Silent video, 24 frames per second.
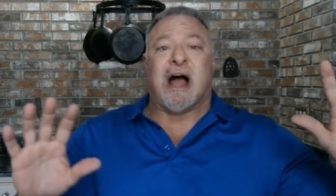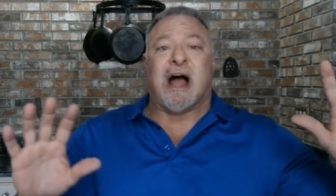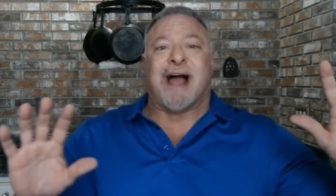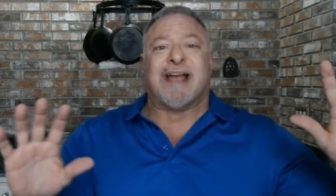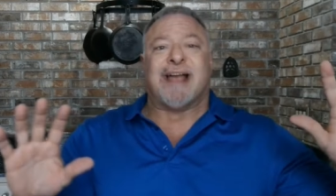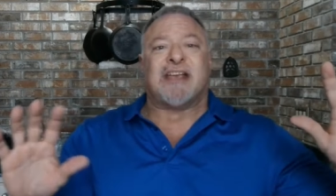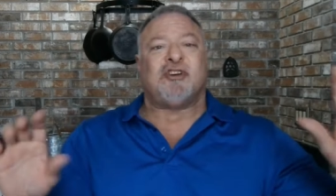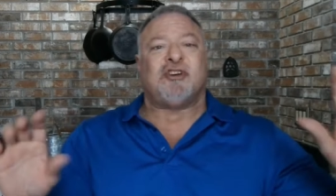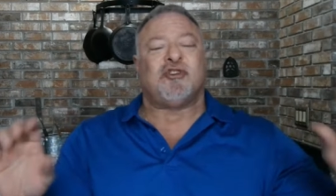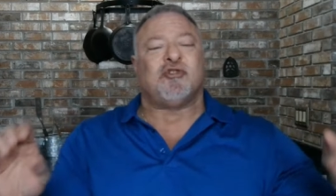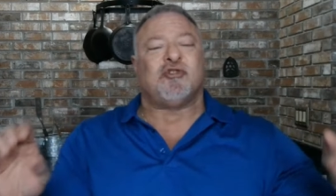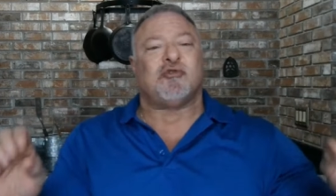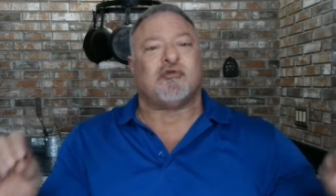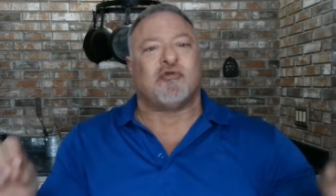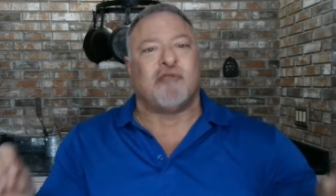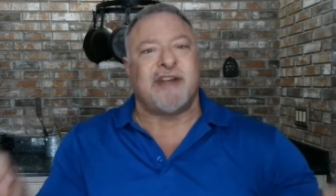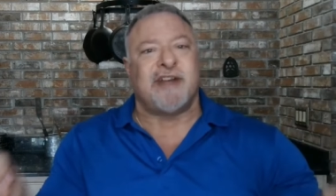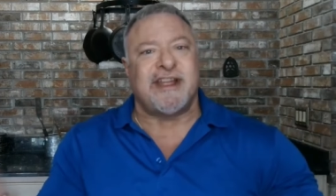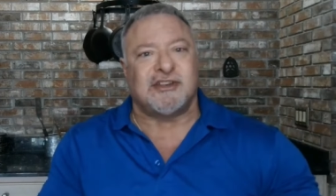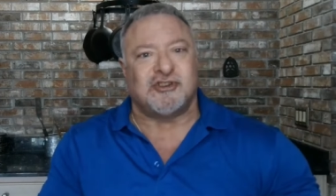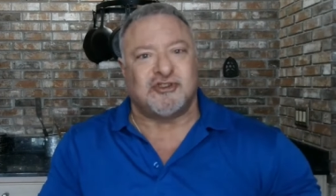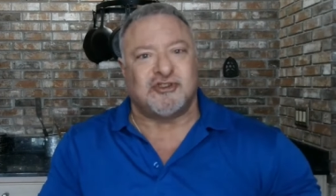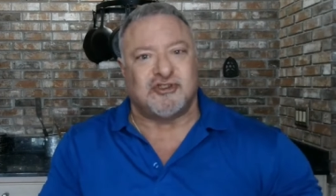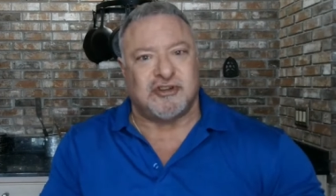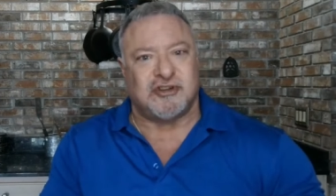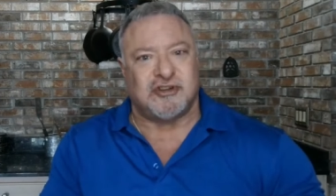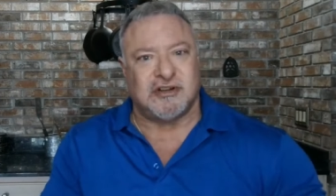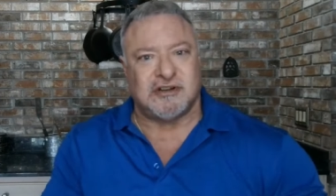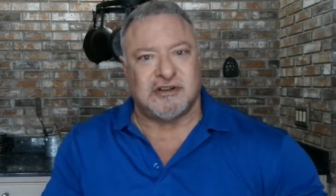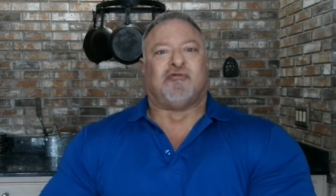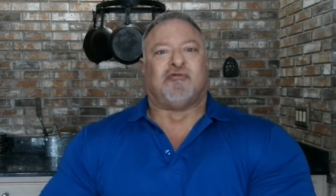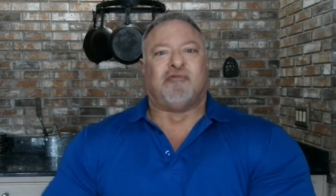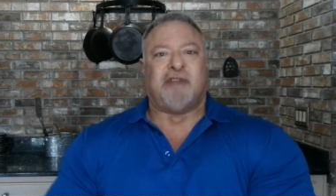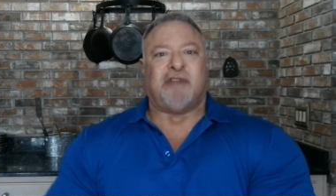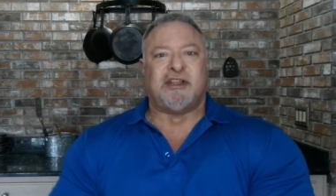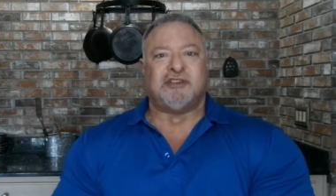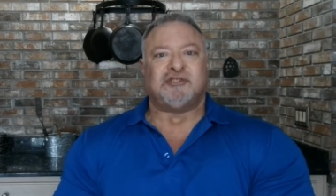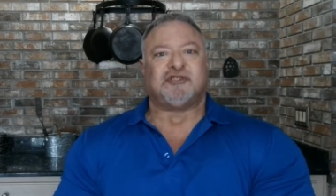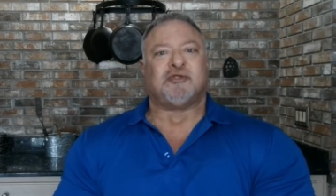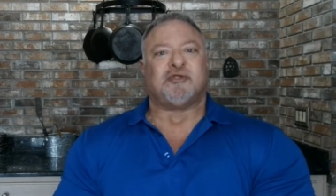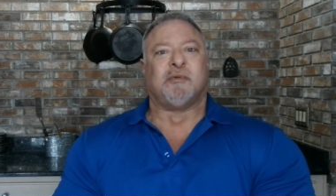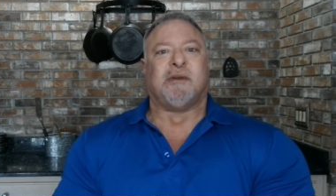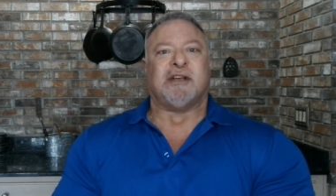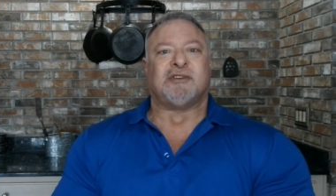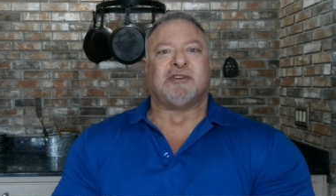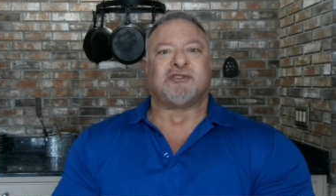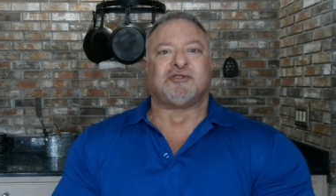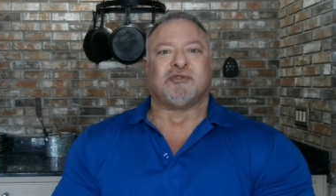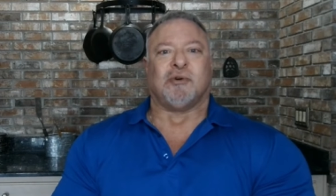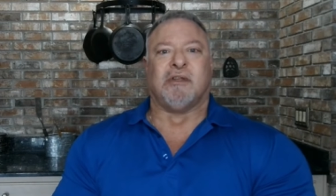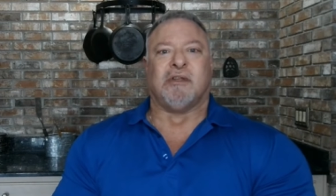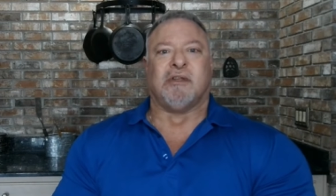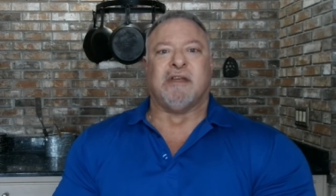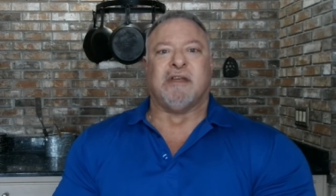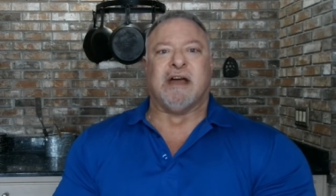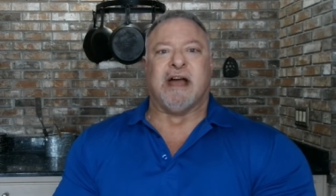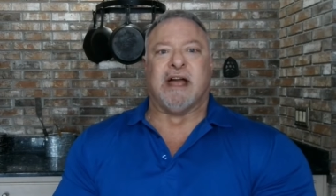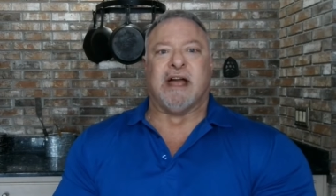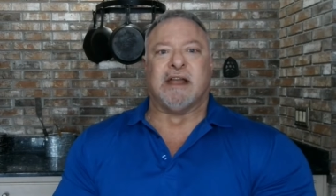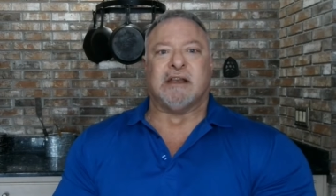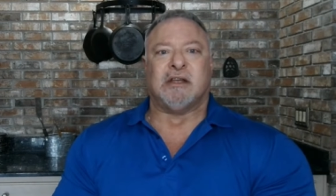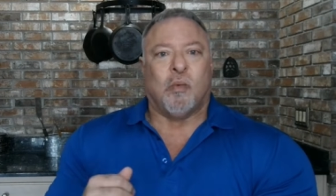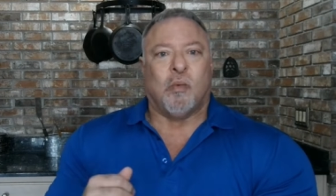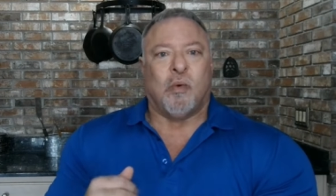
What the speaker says: I cringed when I saw that.